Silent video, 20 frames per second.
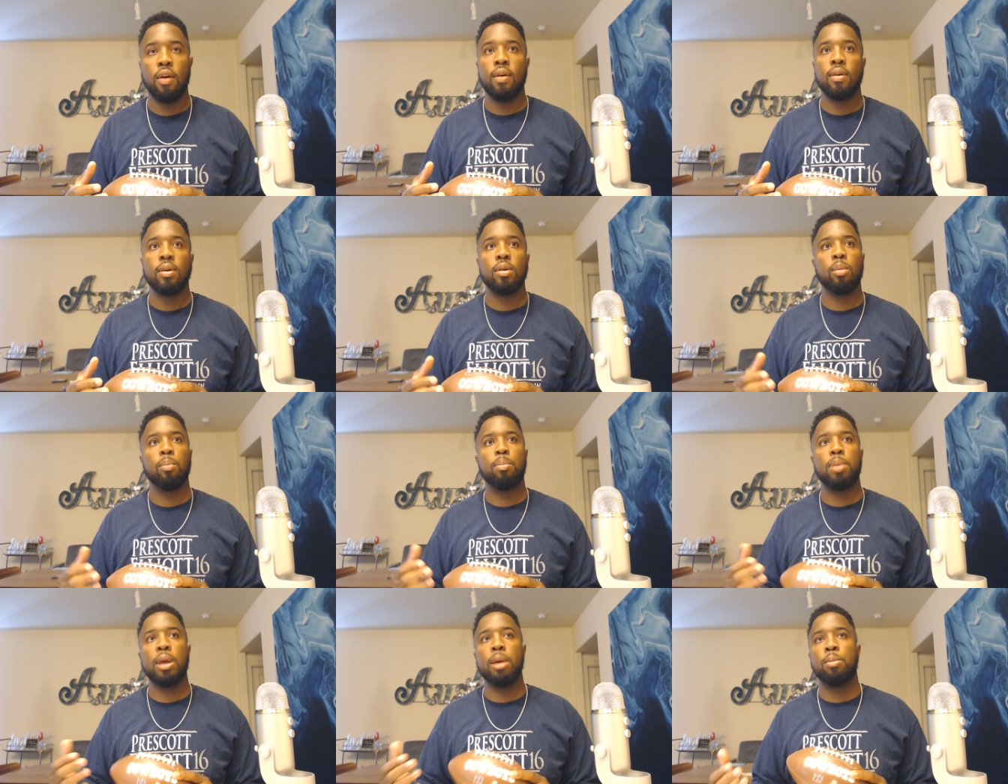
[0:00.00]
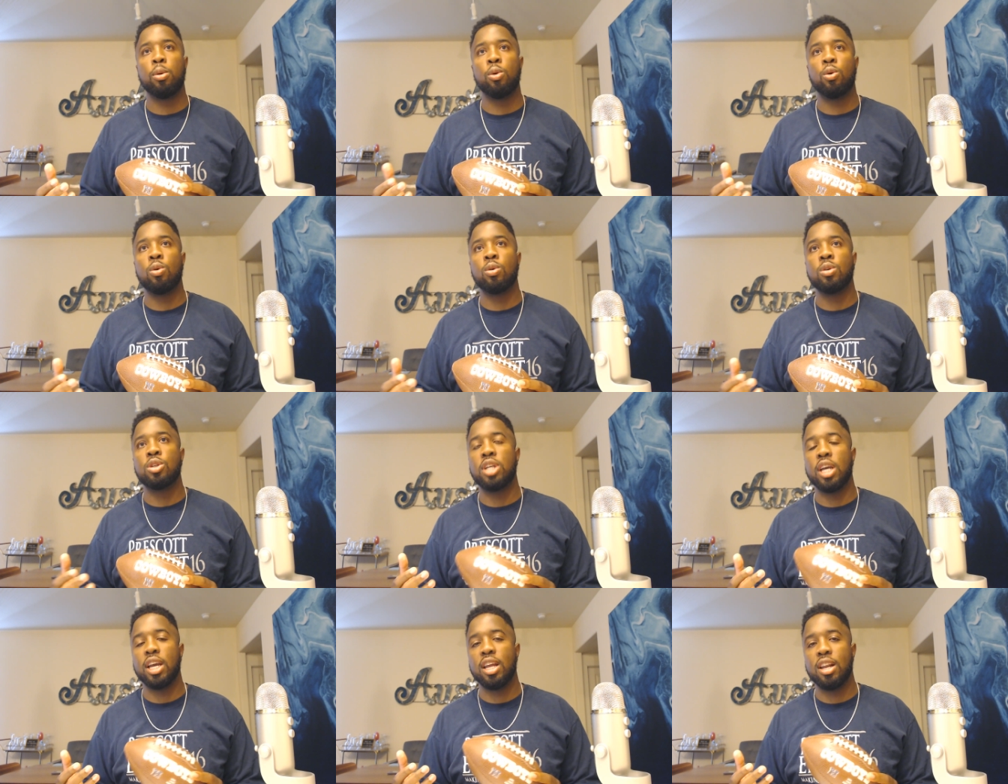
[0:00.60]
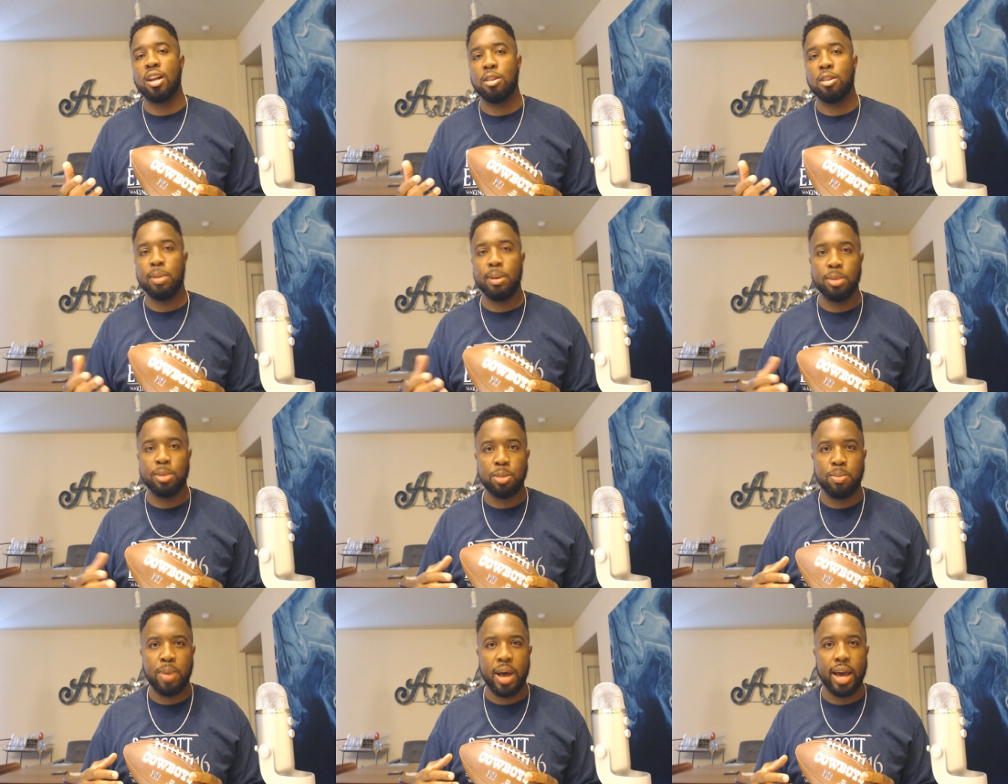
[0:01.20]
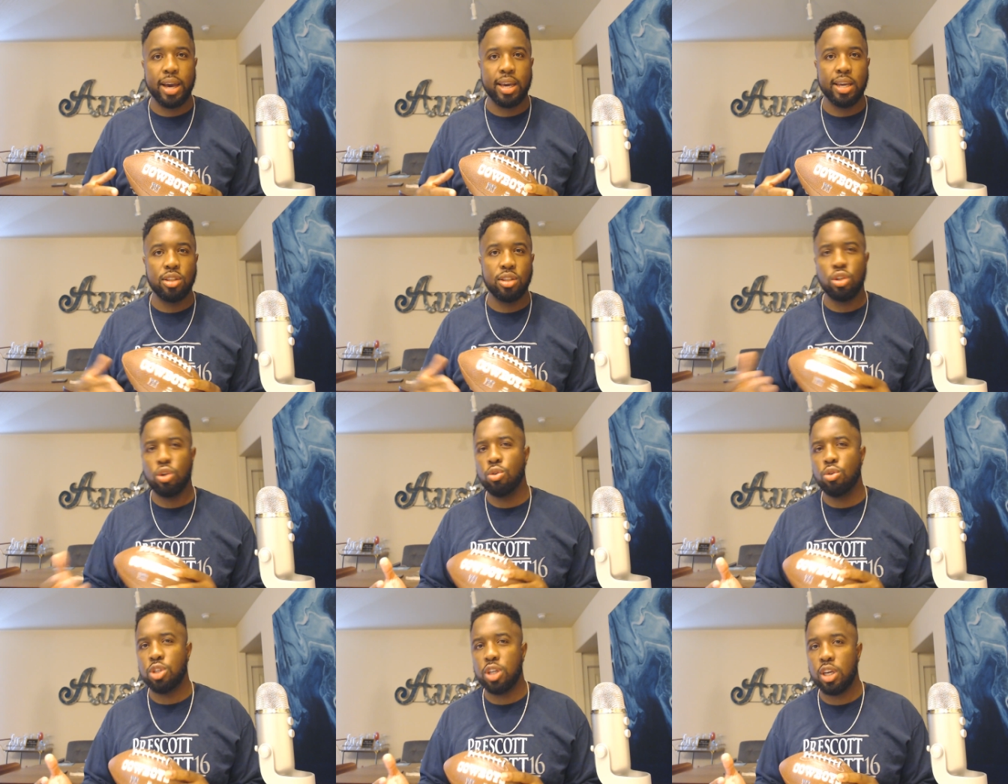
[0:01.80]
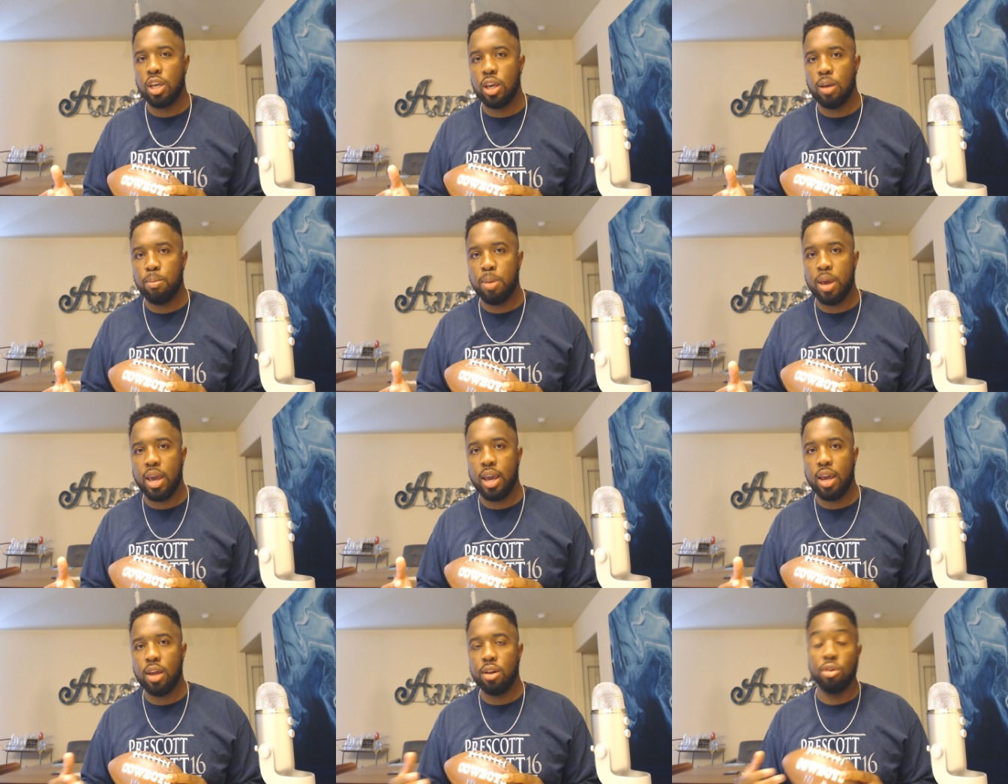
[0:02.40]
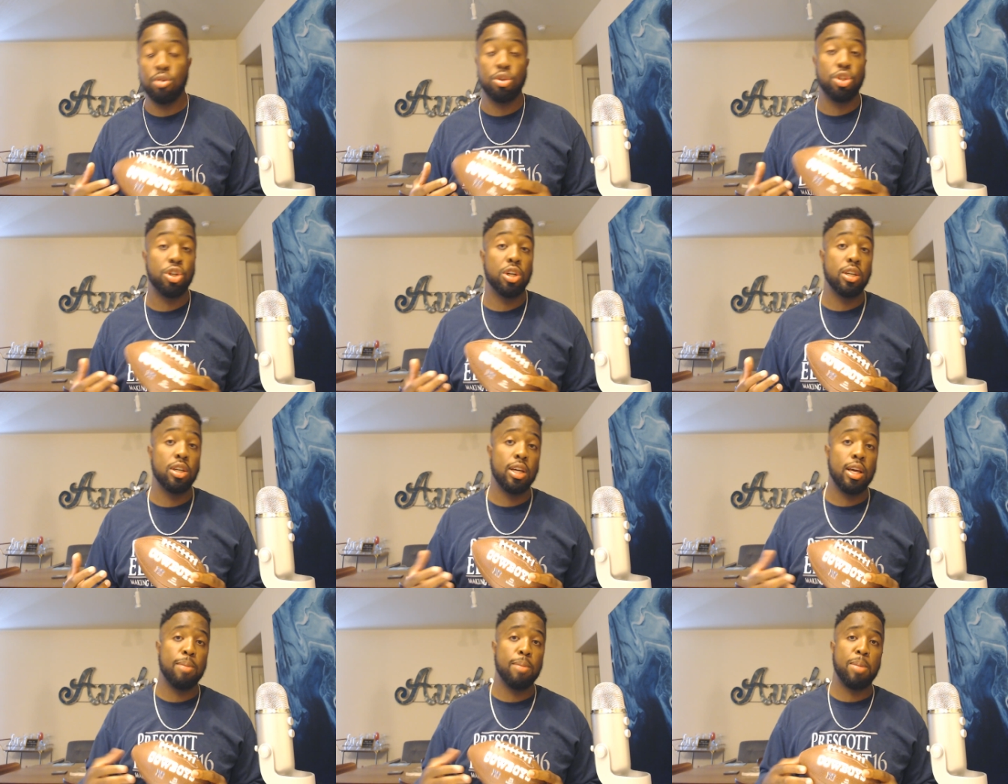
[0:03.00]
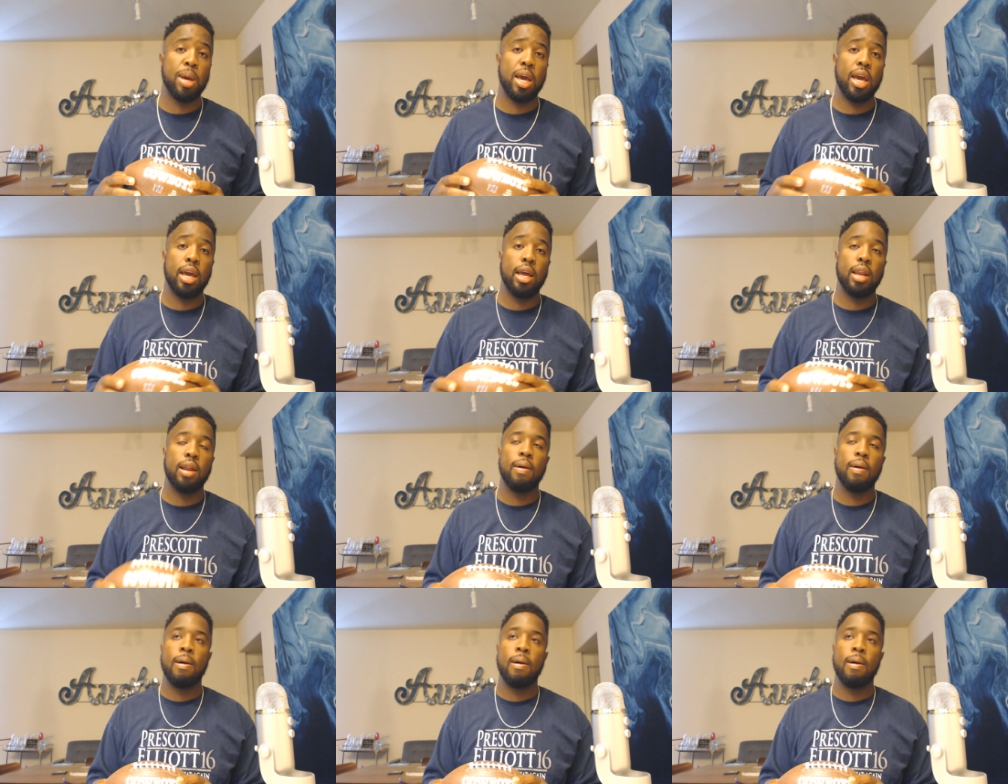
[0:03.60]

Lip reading: people checking other people's pockets, who should get paid, who shouldn't get paid,